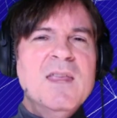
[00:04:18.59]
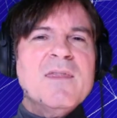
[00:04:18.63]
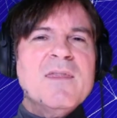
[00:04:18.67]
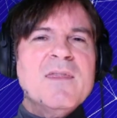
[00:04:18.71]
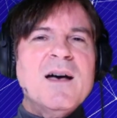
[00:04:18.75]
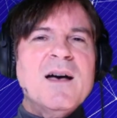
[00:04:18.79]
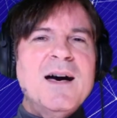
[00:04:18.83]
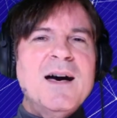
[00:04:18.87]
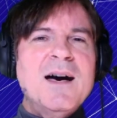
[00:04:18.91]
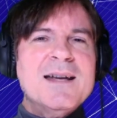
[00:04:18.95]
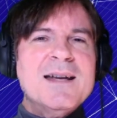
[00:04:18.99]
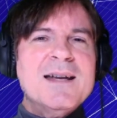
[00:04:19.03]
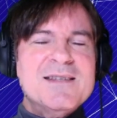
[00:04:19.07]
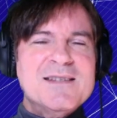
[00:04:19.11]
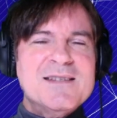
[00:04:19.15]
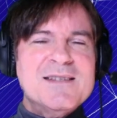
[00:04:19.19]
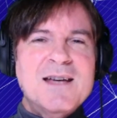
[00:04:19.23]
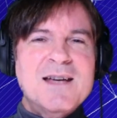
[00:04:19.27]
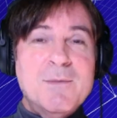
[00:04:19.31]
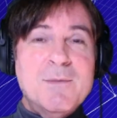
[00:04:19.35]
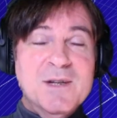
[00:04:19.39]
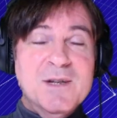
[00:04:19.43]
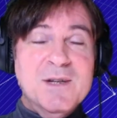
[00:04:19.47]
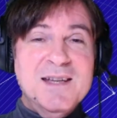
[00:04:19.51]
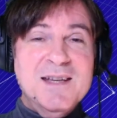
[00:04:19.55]
The hottest
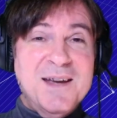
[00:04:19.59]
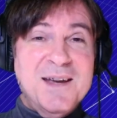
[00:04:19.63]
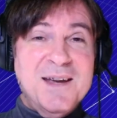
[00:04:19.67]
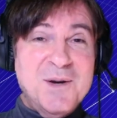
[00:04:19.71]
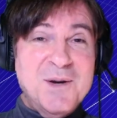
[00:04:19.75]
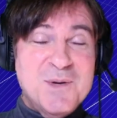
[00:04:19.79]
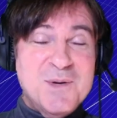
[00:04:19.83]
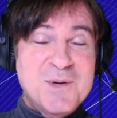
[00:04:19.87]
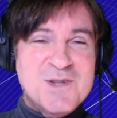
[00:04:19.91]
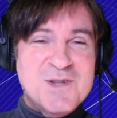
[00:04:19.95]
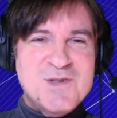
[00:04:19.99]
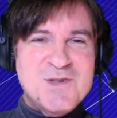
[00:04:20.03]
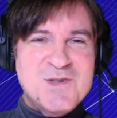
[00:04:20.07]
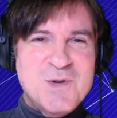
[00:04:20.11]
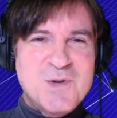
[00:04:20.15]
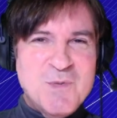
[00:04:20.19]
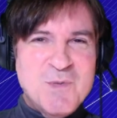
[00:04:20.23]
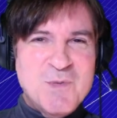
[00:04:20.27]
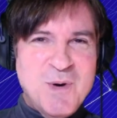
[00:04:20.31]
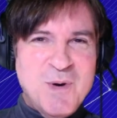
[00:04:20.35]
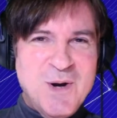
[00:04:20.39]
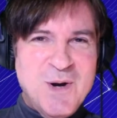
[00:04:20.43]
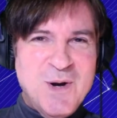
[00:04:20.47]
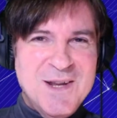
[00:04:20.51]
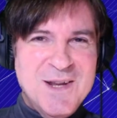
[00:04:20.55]
topic now is
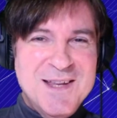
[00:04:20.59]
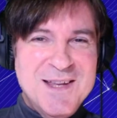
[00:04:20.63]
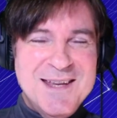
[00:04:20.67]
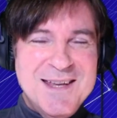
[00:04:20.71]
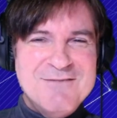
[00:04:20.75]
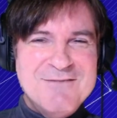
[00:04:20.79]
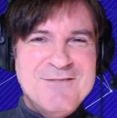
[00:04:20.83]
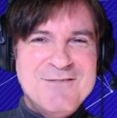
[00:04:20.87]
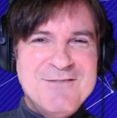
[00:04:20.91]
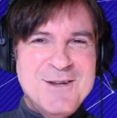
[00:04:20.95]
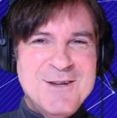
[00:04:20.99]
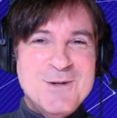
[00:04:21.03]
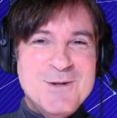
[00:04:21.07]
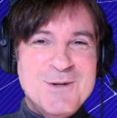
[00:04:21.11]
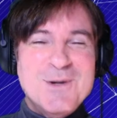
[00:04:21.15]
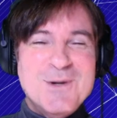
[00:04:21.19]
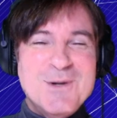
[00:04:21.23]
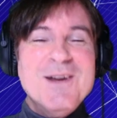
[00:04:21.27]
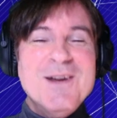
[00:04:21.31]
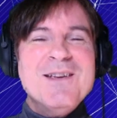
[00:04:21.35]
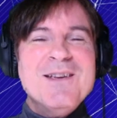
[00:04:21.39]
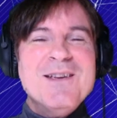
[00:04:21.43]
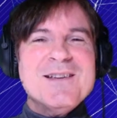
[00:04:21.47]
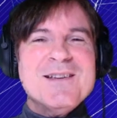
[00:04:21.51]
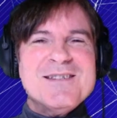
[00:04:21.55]
third-party and vendor
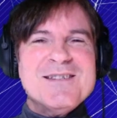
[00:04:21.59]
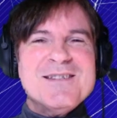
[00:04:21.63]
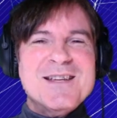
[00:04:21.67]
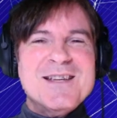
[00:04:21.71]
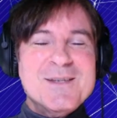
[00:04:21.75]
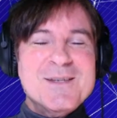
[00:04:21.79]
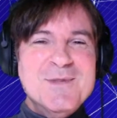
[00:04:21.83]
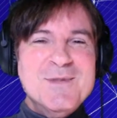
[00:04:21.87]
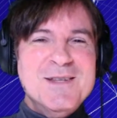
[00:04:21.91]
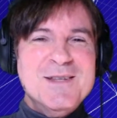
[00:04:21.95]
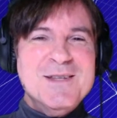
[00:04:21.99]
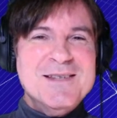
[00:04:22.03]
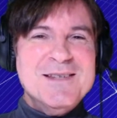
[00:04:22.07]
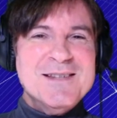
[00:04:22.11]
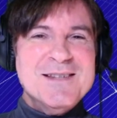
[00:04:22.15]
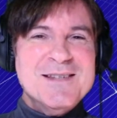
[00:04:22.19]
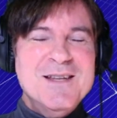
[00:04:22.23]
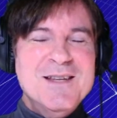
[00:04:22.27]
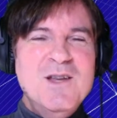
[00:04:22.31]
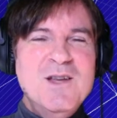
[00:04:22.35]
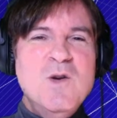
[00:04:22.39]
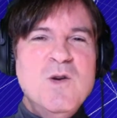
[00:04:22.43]
assessments.